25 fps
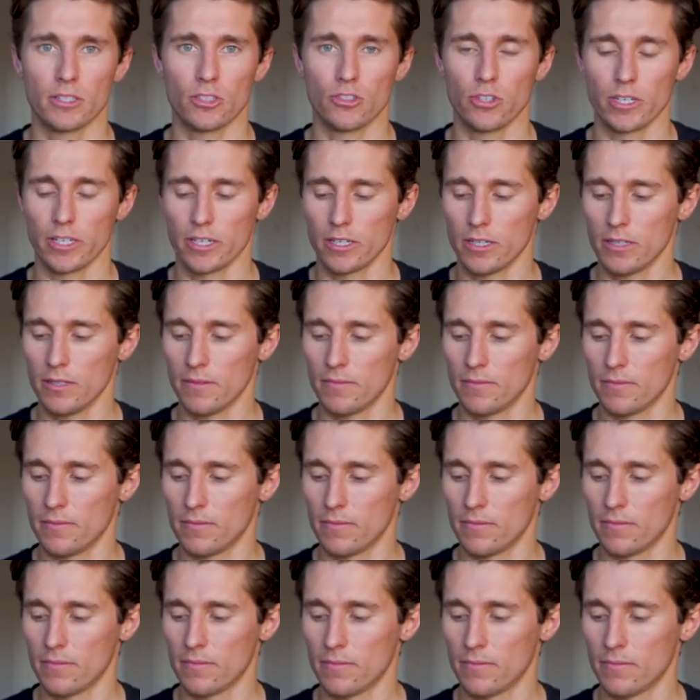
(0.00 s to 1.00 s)
the trigger,
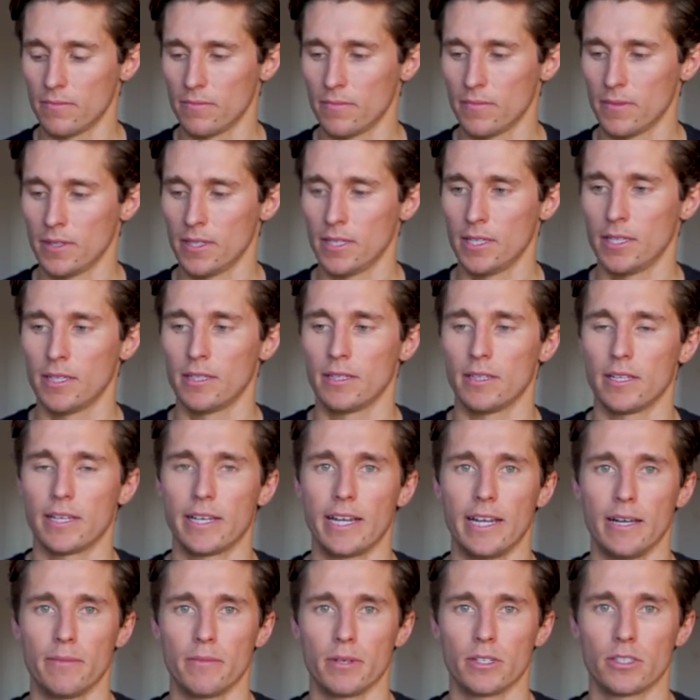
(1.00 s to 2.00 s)
the
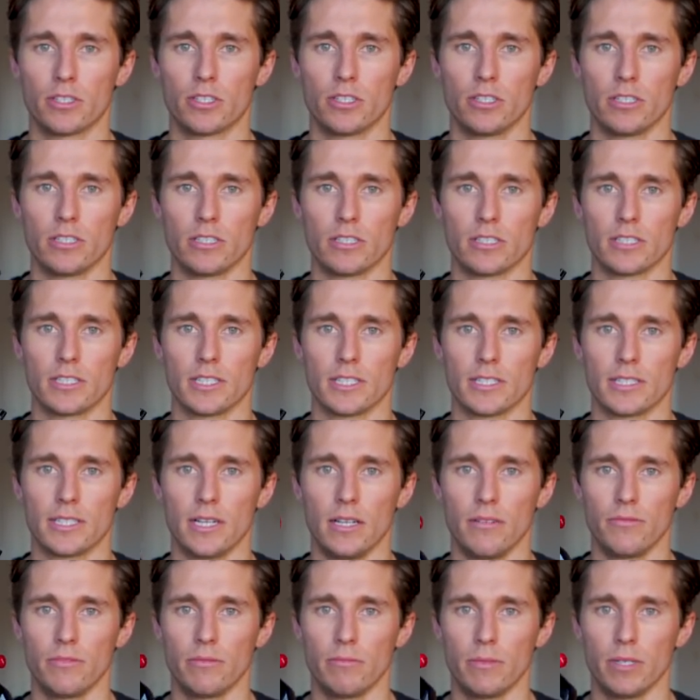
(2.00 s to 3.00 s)
camera turns to
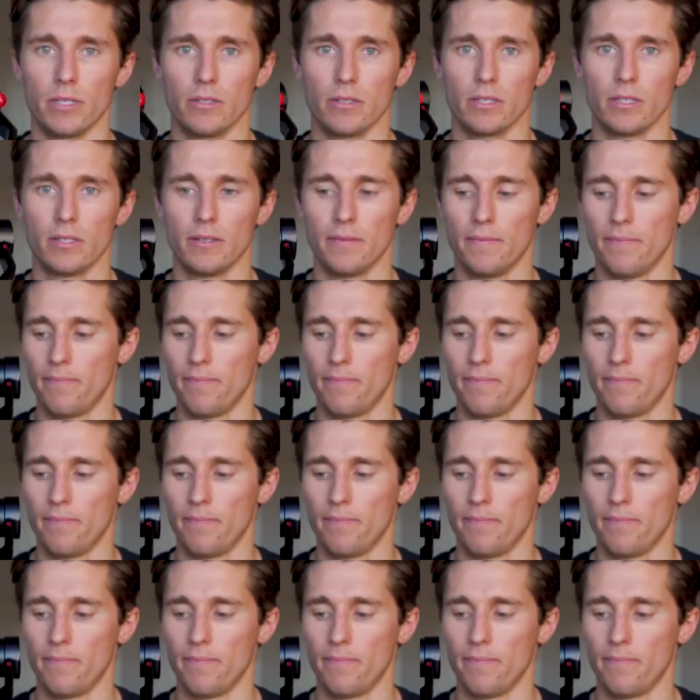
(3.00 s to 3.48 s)
selfie mode.